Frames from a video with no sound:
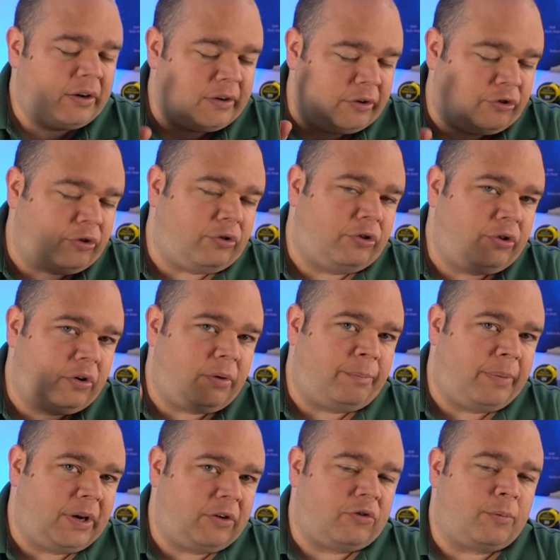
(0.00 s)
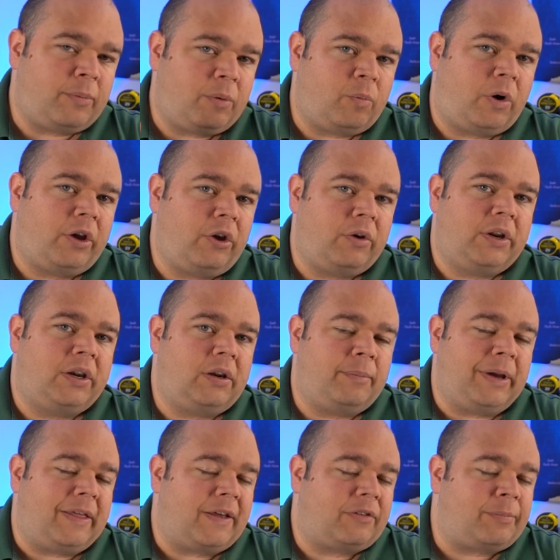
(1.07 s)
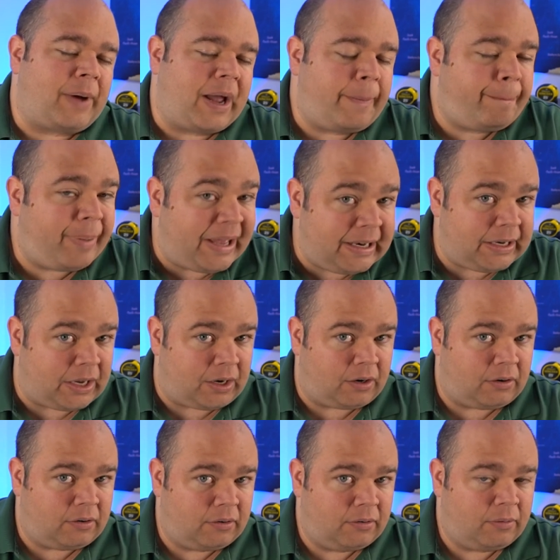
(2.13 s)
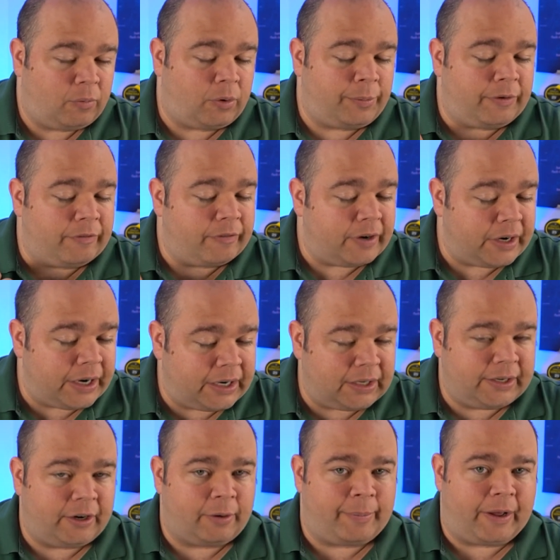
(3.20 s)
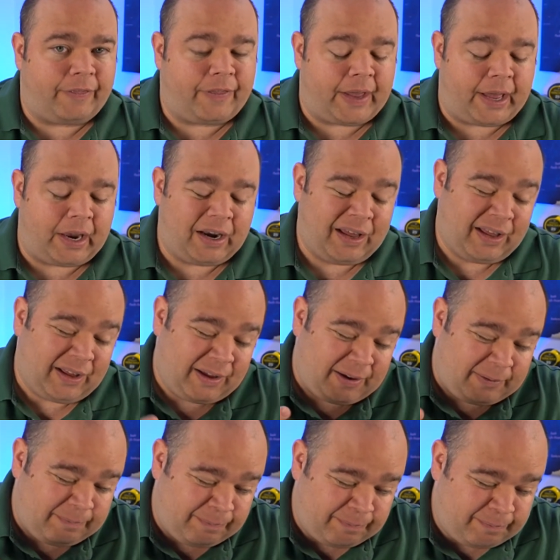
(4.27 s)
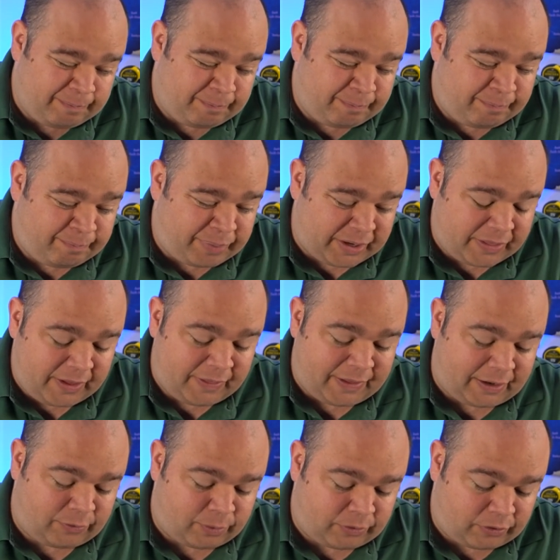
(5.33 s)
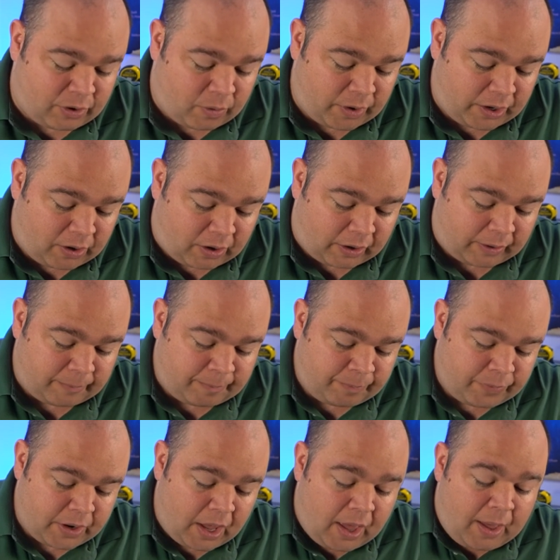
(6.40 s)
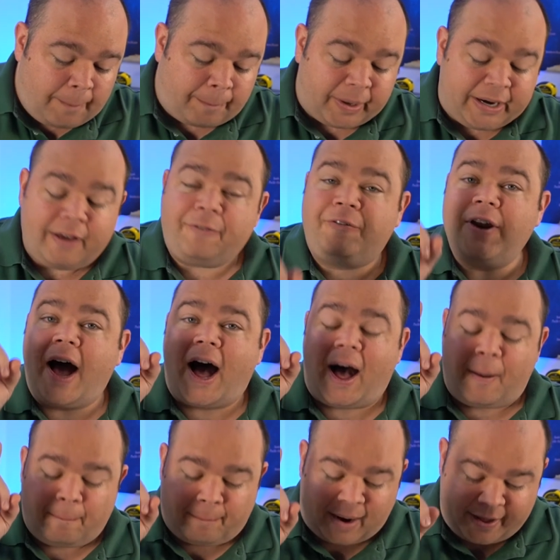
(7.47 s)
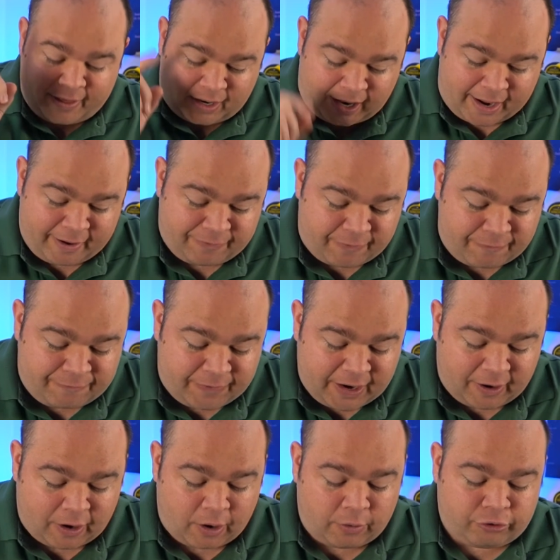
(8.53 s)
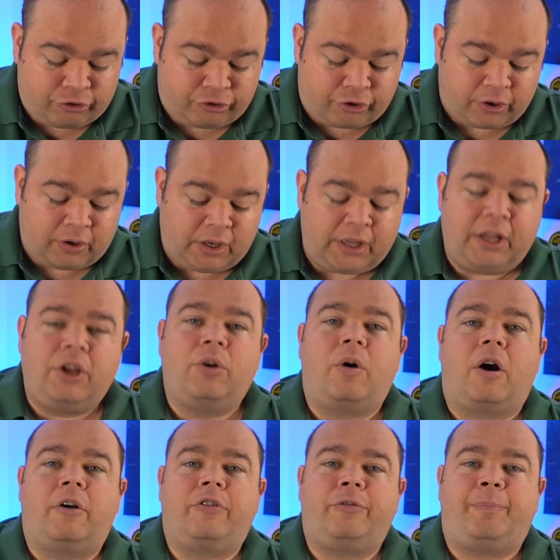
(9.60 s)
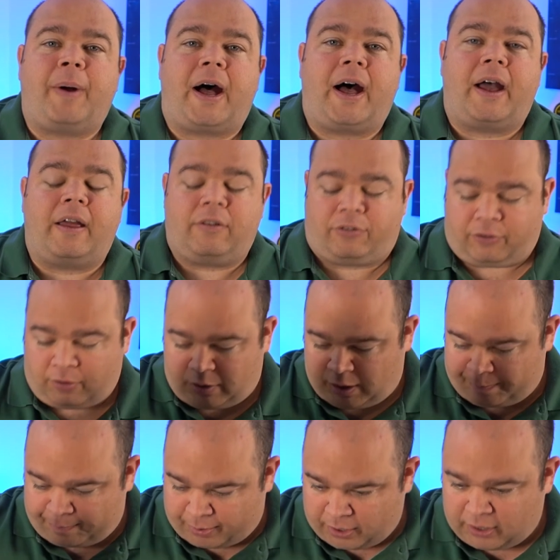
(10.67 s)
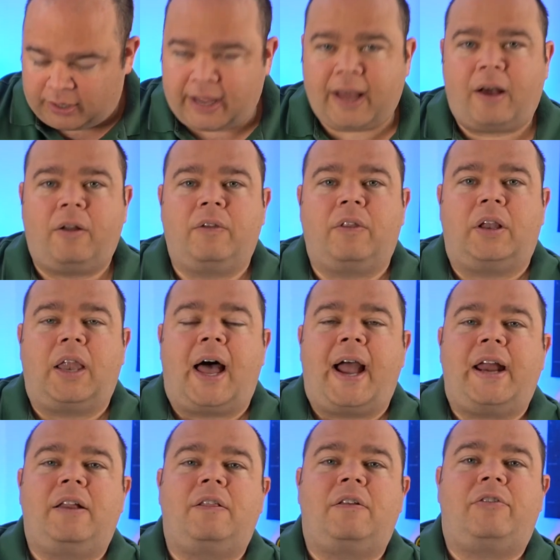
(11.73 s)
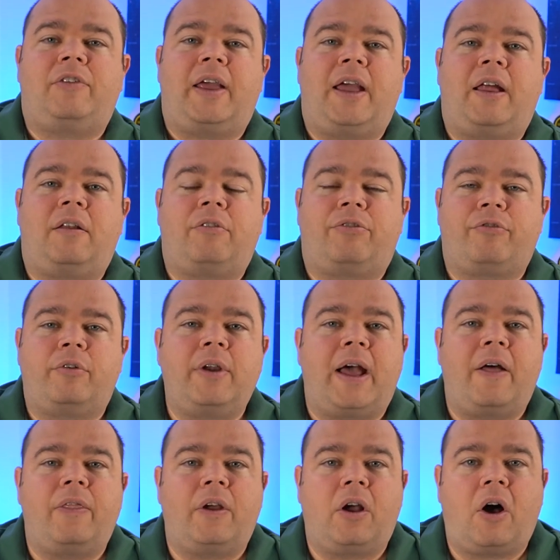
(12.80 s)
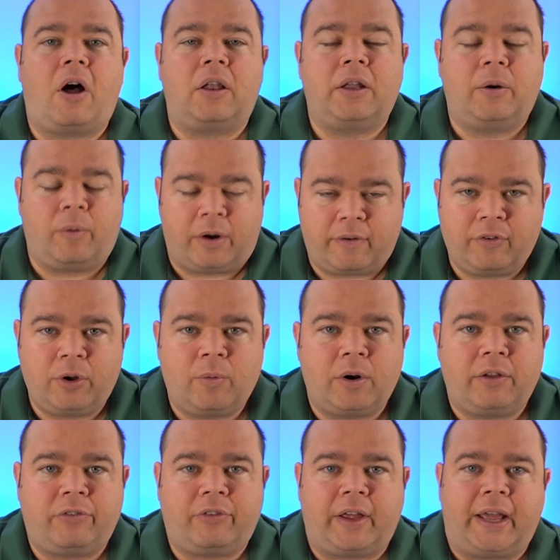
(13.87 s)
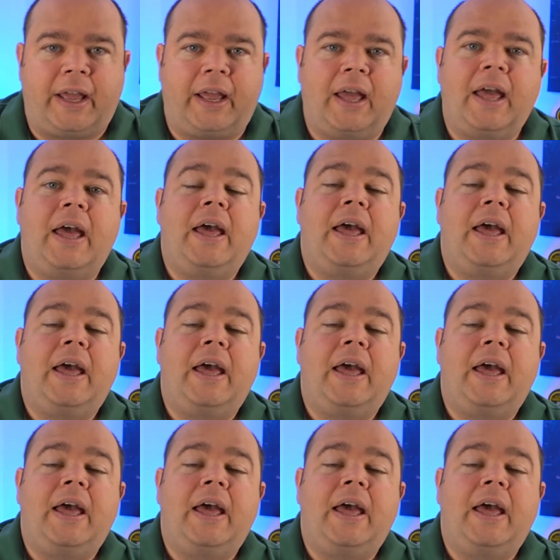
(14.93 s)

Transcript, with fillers: Did you do to Benjamin what you did to me? That's my opinion. I want to be very clear about that. But I think that's what's going on. "But if not, by the life of Pharaoh, surely you are spies." So he put down the line in the sand, threw down the gauntlet, whatever you want to say,